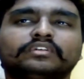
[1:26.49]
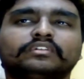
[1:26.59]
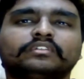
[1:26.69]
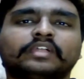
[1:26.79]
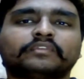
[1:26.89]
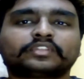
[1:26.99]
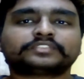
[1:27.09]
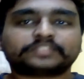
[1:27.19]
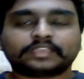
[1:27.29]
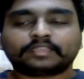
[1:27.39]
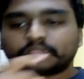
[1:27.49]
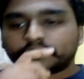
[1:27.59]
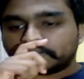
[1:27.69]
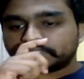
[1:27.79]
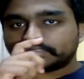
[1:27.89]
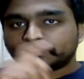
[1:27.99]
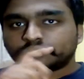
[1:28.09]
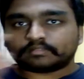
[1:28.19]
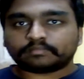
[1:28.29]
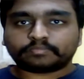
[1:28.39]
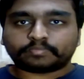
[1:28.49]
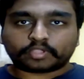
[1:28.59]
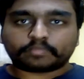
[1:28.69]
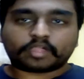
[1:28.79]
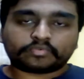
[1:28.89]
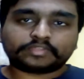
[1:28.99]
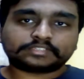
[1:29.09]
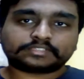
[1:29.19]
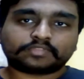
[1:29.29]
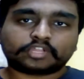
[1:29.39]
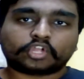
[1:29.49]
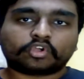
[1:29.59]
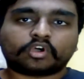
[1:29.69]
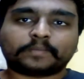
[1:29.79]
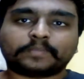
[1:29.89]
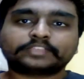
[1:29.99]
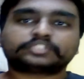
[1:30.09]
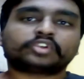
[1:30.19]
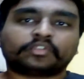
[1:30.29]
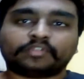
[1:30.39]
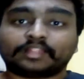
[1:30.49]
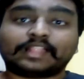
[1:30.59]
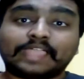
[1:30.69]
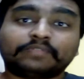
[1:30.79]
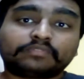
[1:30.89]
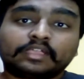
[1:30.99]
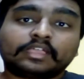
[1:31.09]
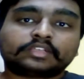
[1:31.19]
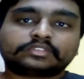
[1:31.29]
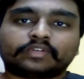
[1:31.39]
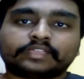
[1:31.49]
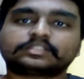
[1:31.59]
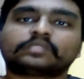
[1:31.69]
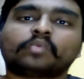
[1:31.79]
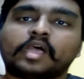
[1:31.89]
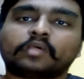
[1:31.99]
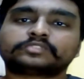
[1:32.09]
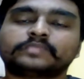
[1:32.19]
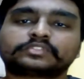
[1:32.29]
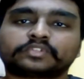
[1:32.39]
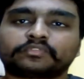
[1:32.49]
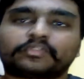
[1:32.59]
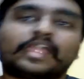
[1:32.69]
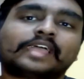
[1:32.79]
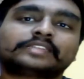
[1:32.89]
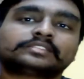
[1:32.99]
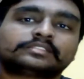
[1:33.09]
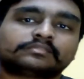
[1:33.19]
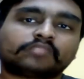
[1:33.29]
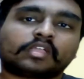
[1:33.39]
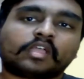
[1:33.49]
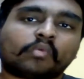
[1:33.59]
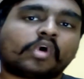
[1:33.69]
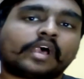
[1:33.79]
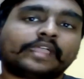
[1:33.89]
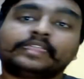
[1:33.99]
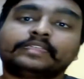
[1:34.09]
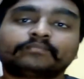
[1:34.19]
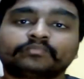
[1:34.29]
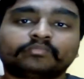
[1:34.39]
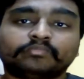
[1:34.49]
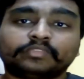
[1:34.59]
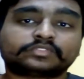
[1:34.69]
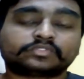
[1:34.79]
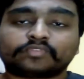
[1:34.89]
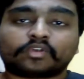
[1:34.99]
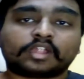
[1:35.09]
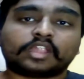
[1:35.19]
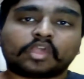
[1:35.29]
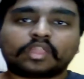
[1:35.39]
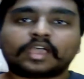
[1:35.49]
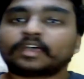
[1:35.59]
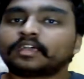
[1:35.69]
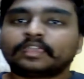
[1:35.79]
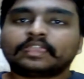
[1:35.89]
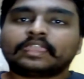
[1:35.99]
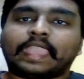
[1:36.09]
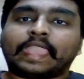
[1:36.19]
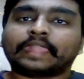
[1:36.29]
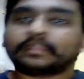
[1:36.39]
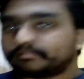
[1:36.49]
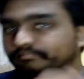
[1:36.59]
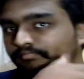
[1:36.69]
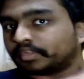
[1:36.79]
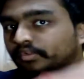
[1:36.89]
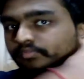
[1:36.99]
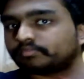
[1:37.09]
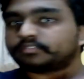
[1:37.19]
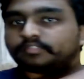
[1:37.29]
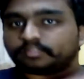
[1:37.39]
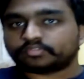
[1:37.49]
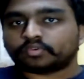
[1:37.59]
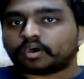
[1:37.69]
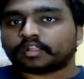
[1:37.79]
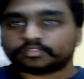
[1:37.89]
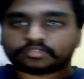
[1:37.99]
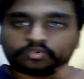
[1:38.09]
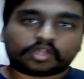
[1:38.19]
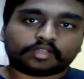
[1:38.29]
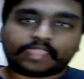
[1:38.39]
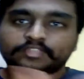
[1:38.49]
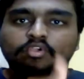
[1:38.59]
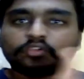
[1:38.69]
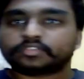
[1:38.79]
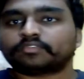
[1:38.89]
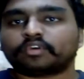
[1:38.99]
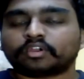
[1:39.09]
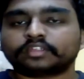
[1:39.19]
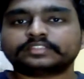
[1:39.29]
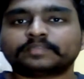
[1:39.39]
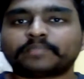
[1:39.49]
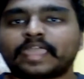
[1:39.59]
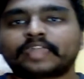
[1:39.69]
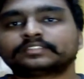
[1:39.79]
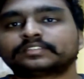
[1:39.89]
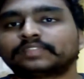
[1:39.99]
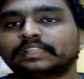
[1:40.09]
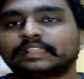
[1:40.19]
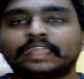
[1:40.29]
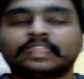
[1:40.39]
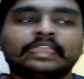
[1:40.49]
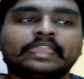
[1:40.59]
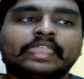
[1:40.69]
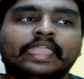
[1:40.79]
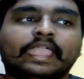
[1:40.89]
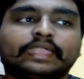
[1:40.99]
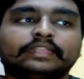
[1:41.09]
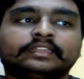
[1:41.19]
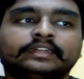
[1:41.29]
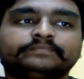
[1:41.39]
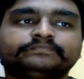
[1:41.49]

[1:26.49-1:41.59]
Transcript: reference thing because Pokemon regions, if you don't know, are based on real life. So X and Y was based on France, Y is for Alola, and so on and so on. Kanto is for Japan and stuff like that. And